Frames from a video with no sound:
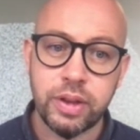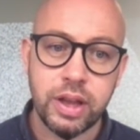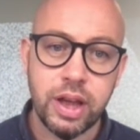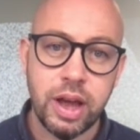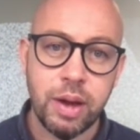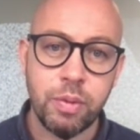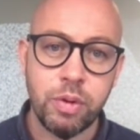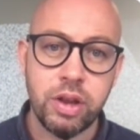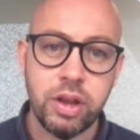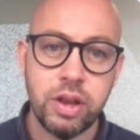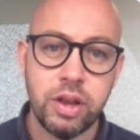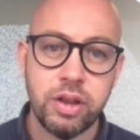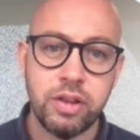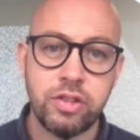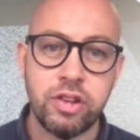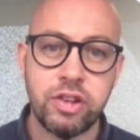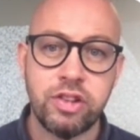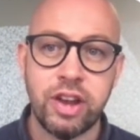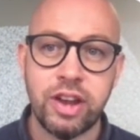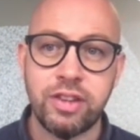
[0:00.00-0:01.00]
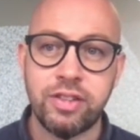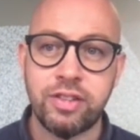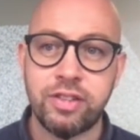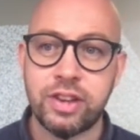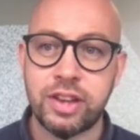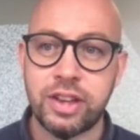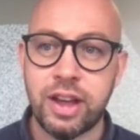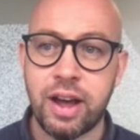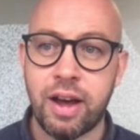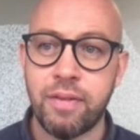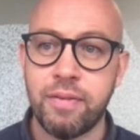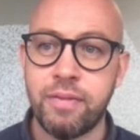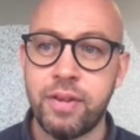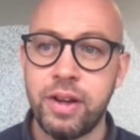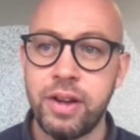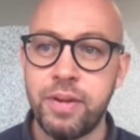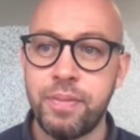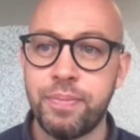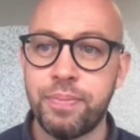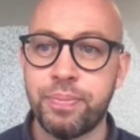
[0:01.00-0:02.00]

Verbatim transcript: I'm gonna suggest Canva